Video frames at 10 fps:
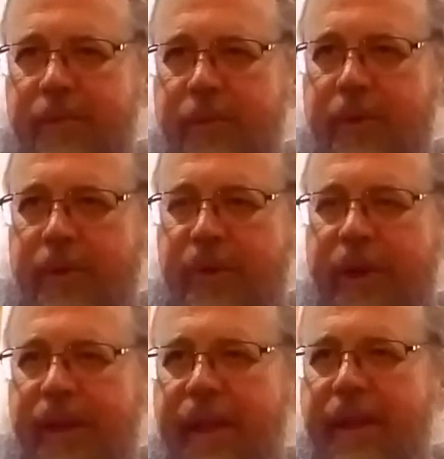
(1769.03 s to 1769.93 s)
the
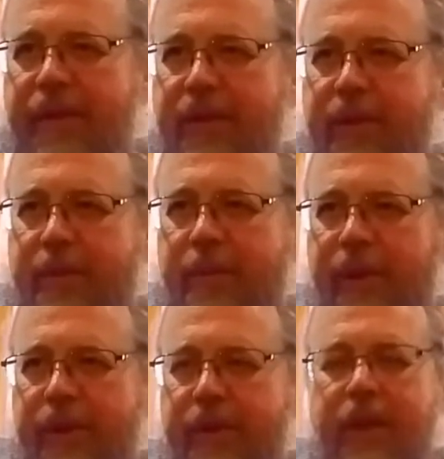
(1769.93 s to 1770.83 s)
Czech lands,
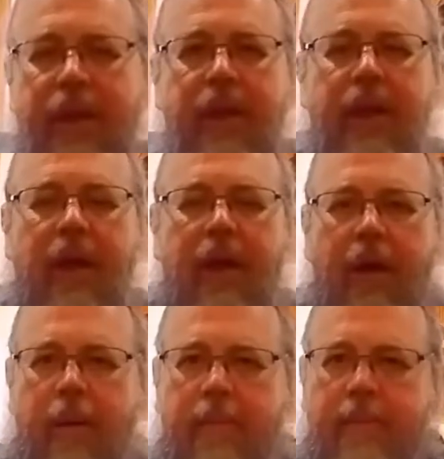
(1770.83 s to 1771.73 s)
someplace.
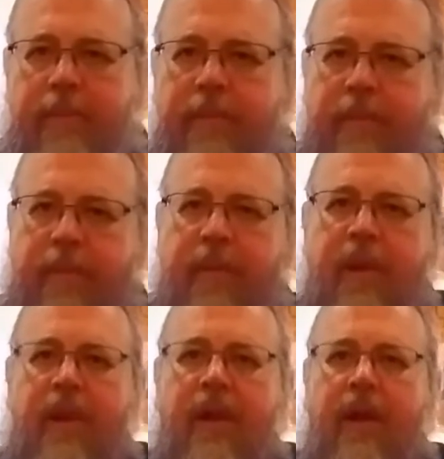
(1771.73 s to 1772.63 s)
Um,
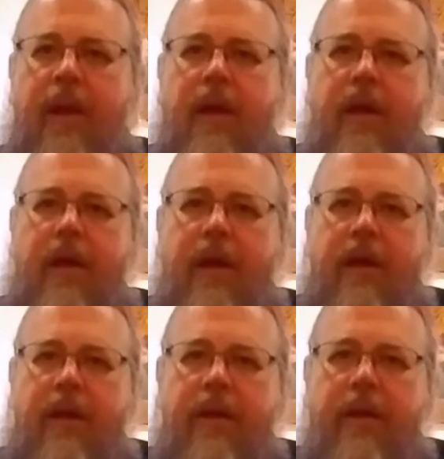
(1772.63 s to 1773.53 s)

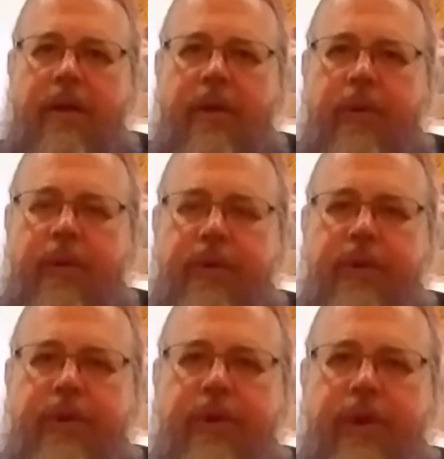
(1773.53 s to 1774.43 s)
uh, there was
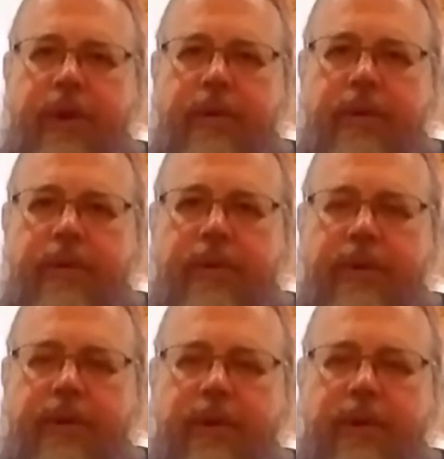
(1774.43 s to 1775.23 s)
this huge